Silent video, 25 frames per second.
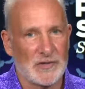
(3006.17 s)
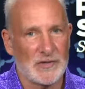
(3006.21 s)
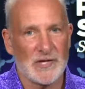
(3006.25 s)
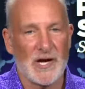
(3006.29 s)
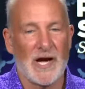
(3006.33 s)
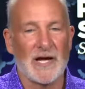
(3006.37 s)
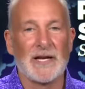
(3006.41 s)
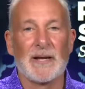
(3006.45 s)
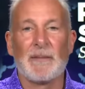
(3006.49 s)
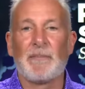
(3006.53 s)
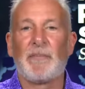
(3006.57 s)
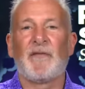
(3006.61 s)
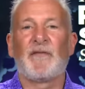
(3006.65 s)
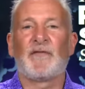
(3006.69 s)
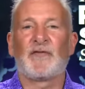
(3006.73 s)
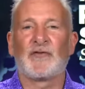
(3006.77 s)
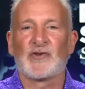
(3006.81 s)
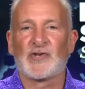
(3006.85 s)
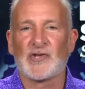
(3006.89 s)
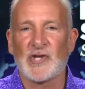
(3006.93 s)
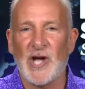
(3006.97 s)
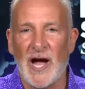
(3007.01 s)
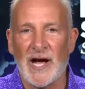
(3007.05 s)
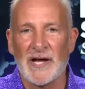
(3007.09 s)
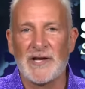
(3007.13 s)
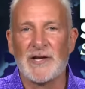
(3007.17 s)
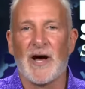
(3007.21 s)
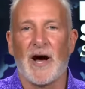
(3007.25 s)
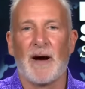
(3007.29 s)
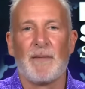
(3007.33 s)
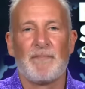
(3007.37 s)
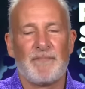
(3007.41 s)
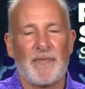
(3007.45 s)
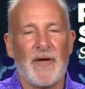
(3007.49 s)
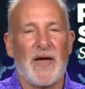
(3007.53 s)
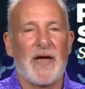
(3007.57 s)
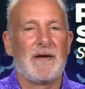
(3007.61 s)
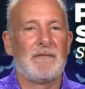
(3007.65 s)
signed up, if you're signed
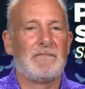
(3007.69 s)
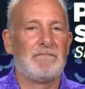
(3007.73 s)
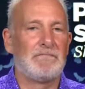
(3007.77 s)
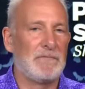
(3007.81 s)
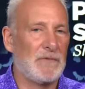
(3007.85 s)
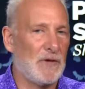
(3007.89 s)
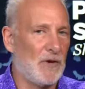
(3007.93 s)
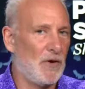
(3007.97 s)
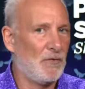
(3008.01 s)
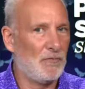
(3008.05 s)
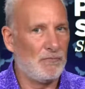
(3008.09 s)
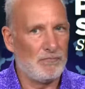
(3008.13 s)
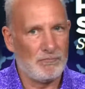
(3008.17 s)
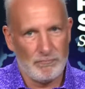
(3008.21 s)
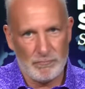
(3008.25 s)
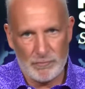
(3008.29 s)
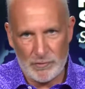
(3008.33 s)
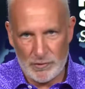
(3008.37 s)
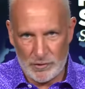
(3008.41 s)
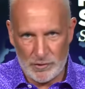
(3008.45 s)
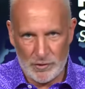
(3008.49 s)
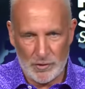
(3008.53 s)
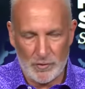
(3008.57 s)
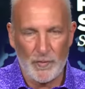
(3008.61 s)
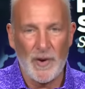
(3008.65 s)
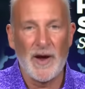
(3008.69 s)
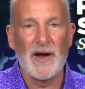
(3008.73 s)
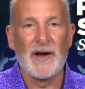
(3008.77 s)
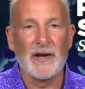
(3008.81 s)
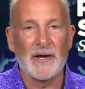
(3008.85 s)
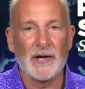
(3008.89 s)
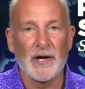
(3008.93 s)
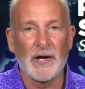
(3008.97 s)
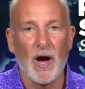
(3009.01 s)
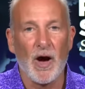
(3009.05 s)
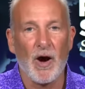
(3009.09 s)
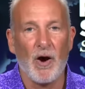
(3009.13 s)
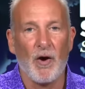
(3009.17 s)
up, then you know you're ready to
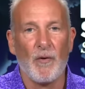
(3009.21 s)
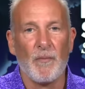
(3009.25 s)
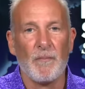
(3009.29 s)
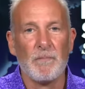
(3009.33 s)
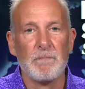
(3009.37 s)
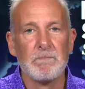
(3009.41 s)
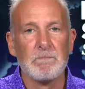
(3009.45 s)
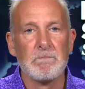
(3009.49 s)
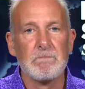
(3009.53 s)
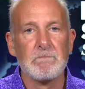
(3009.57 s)
go.